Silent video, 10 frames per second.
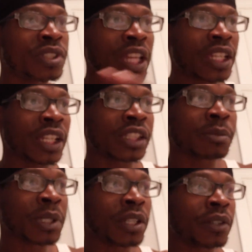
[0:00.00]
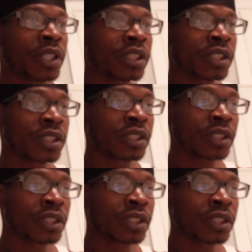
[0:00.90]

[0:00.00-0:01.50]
that experience